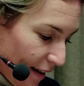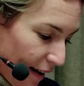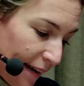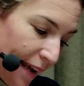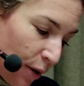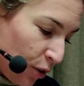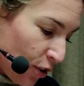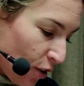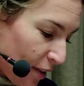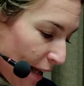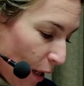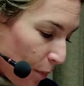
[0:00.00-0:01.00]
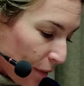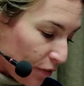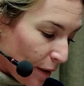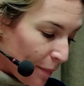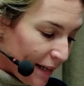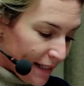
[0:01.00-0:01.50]
and I could not help but
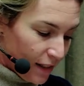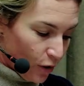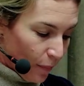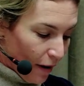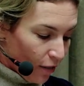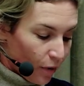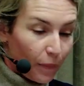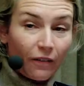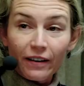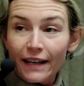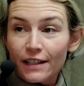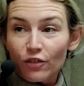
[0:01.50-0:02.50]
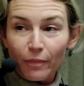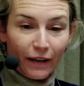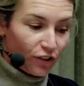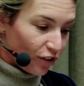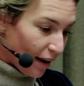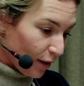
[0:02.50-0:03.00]
reminisce about the parades of
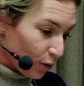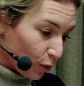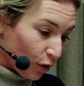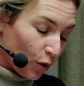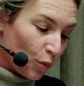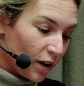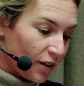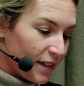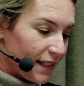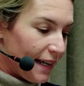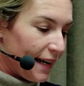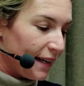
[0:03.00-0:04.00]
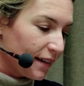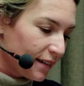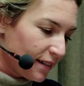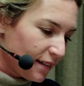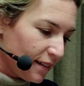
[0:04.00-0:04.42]
my childhood on Workers' Day.